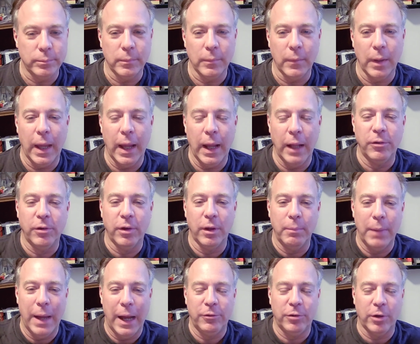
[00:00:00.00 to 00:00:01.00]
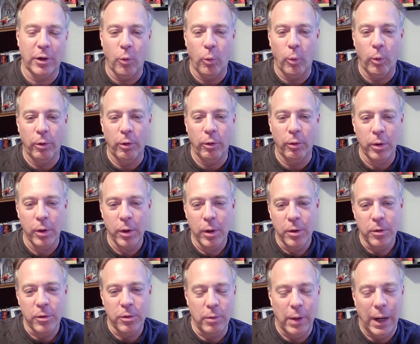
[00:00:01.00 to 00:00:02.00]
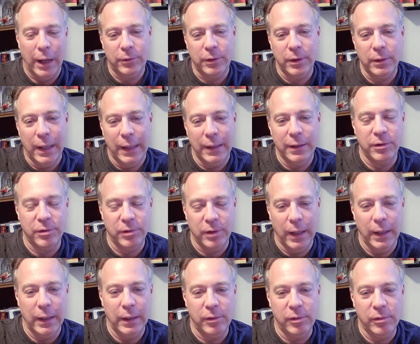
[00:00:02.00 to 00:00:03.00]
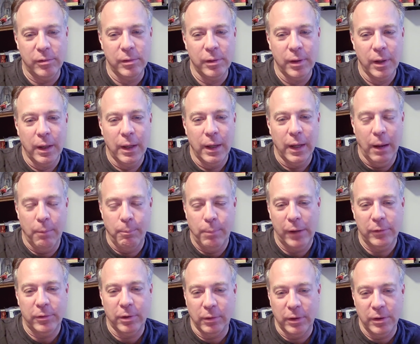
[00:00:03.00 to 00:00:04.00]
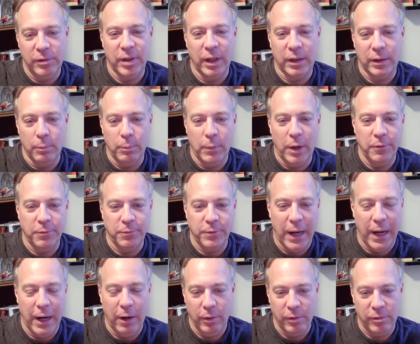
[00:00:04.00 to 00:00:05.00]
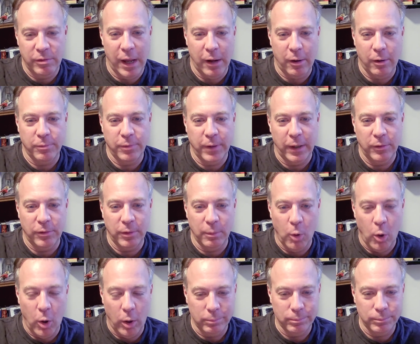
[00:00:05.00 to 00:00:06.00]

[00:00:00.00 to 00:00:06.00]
heads of the magic order throughout the United States and basically set them on fire and sacrifice them all